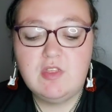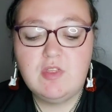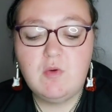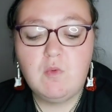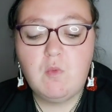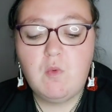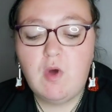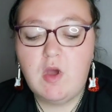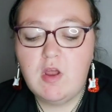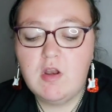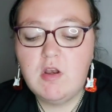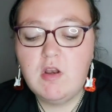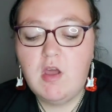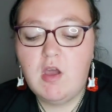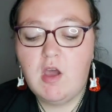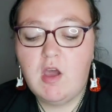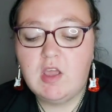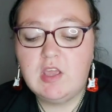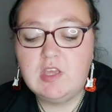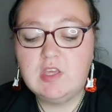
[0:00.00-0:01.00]
the one
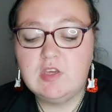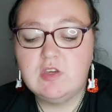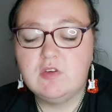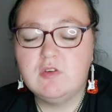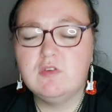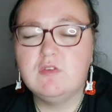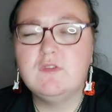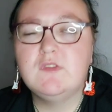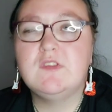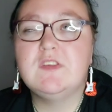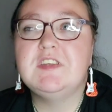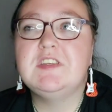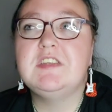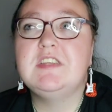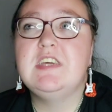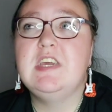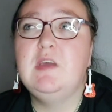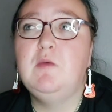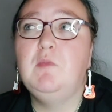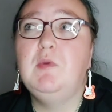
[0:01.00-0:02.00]
I use
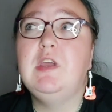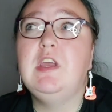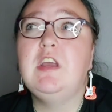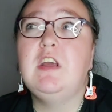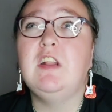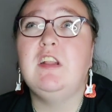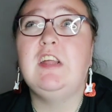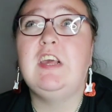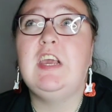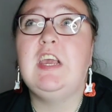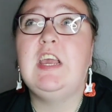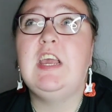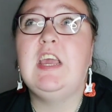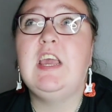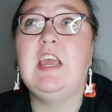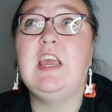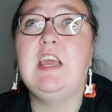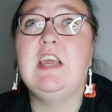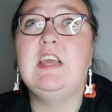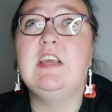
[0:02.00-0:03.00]
typically
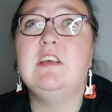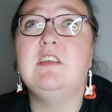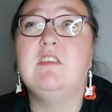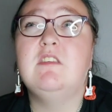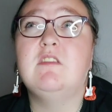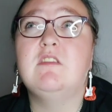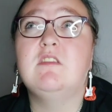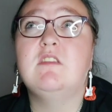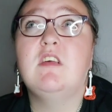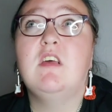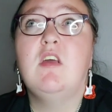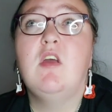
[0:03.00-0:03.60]
is